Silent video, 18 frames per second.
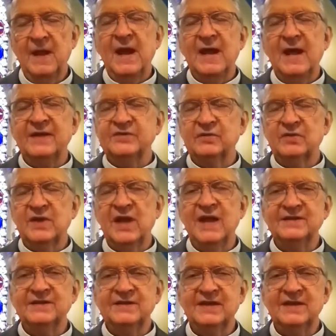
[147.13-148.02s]
And so
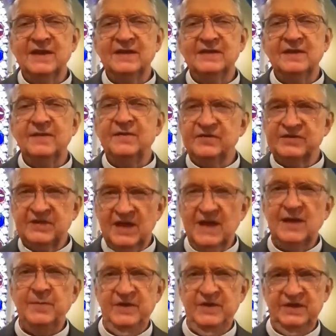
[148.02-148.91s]
God said, there's
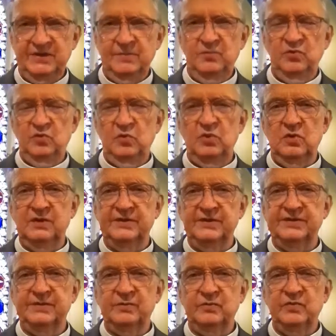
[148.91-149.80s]
got to be some
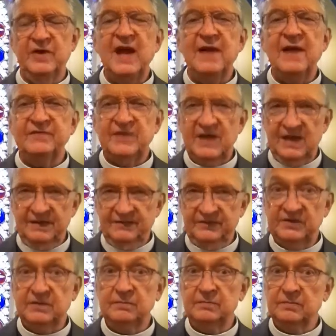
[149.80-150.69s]
rules. We have to have
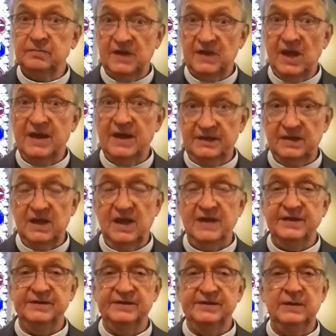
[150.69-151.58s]
some
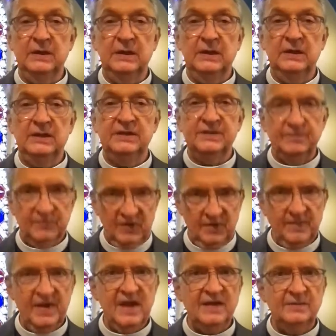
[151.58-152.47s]
guidelines, some
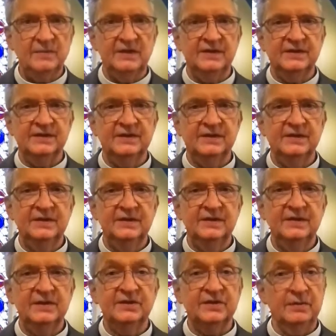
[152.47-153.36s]
commandments,
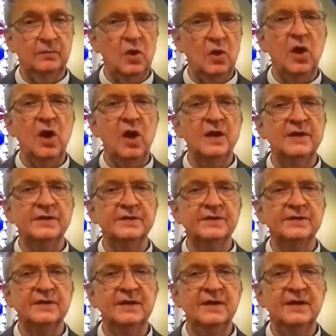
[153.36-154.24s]
some
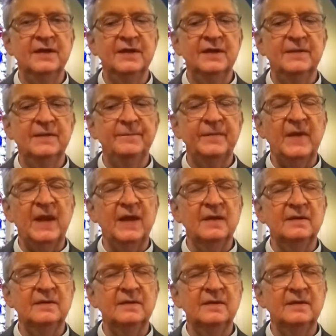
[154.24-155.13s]
laws,
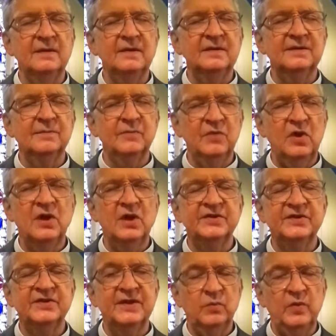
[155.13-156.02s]
and some
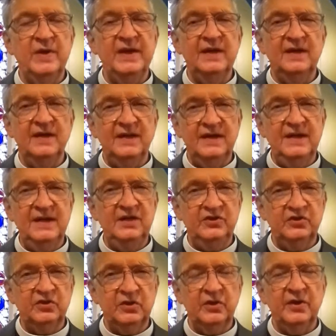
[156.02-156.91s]
laws that we can
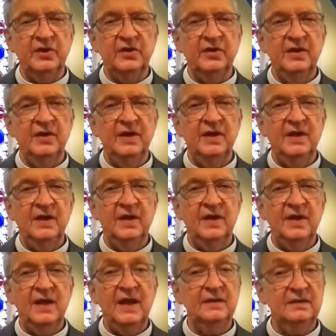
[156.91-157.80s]
each learn
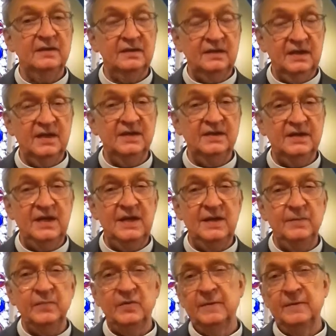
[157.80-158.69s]
and can keep.